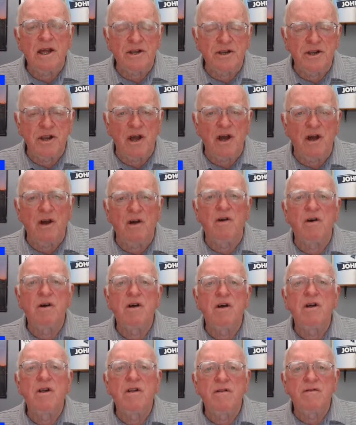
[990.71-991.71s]

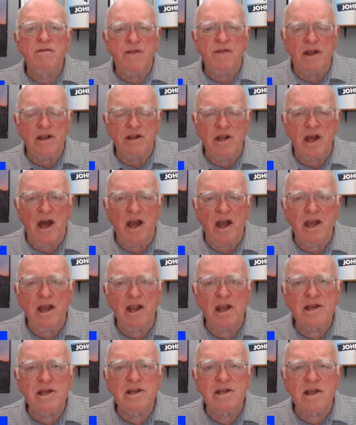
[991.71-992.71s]
until they tell
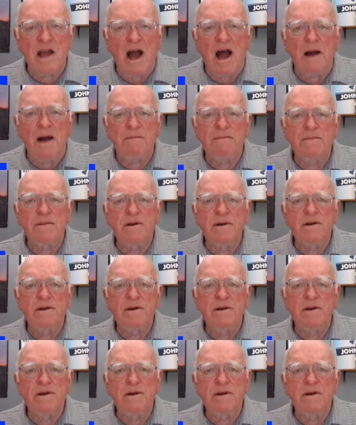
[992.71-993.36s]
you to stop.